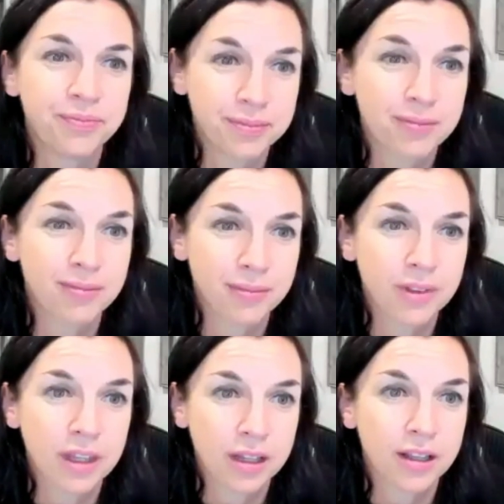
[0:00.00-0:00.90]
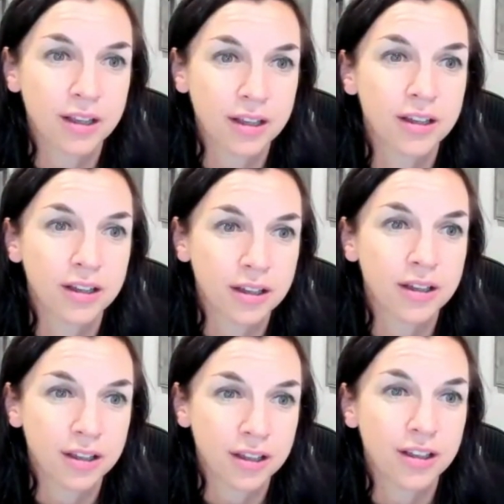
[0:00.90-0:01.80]
we really need to go back and
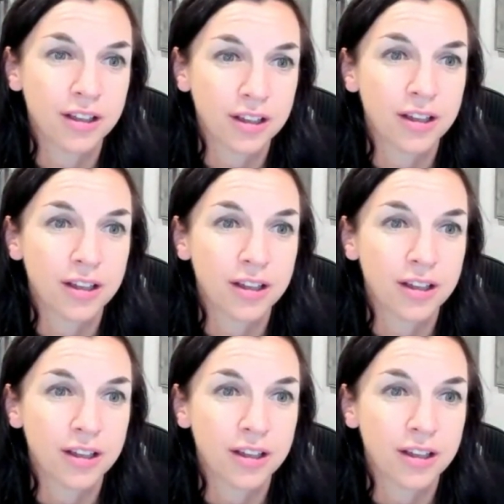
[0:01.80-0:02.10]
work on that